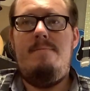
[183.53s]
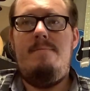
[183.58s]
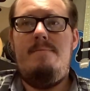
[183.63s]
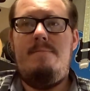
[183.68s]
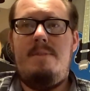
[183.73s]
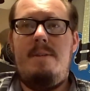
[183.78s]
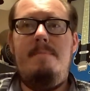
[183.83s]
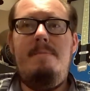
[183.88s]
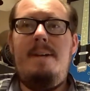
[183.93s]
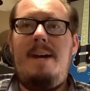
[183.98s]

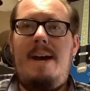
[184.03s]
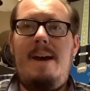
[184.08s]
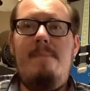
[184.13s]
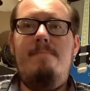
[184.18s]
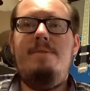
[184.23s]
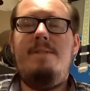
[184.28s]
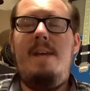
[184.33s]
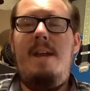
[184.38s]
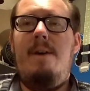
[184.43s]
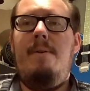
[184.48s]

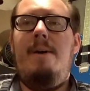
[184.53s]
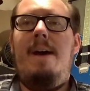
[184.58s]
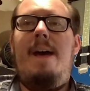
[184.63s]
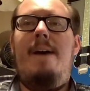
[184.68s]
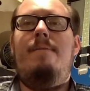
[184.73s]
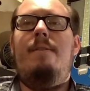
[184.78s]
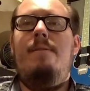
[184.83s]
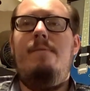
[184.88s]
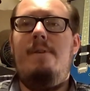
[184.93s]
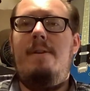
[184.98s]
sometimes they don't
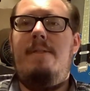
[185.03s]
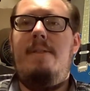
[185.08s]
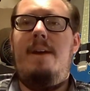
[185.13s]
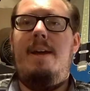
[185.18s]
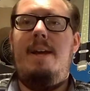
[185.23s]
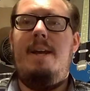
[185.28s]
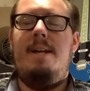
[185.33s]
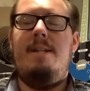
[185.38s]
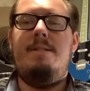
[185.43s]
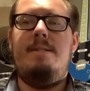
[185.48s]
have
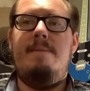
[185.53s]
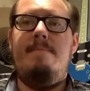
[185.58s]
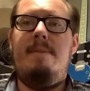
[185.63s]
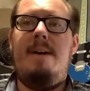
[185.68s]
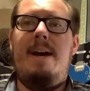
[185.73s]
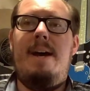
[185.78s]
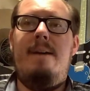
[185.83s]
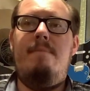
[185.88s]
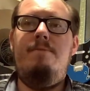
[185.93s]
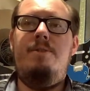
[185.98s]
everything, and
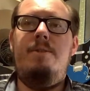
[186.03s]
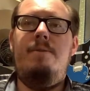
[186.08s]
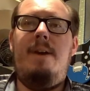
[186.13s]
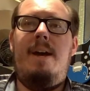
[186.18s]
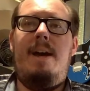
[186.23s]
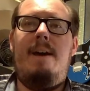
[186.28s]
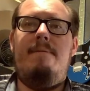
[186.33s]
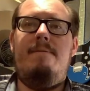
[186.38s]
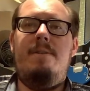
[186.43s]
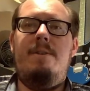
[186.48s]
sometimes you
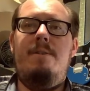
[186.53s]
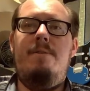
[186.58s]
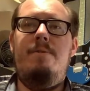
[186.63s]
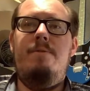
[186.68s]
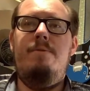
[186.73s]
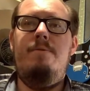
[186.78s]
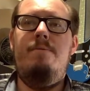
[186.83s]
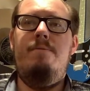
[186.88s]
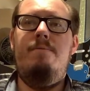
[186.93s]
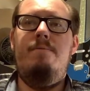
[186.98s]
have
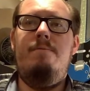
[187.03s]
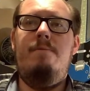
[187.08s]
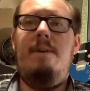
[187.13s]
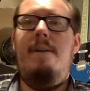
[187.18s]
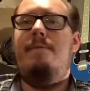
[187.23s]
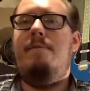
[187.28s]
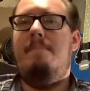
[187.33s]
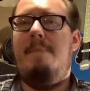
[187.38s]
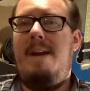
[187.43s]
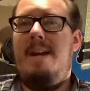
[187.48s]
to
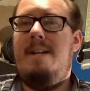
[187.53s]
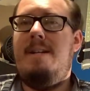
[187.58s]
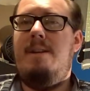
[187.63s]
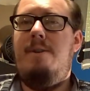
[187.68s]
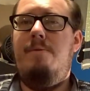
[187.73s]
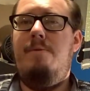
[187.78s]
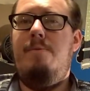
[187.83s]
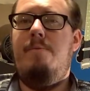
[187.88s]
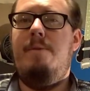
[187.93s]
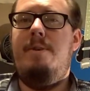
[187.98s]
make do
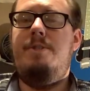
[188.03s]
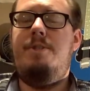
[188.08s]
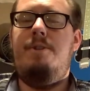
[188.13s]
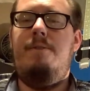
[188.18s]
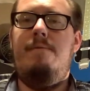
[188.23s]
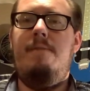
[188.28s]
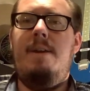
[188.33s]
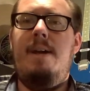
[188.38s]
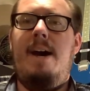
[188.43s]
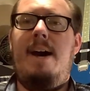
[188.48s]
with what
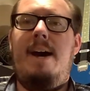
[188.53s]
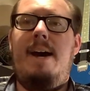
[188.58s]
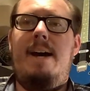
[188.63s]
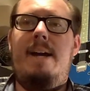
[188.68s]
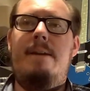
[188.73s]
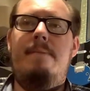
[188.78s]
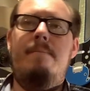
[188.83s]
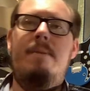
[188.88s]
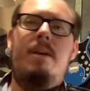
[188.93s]
you've got.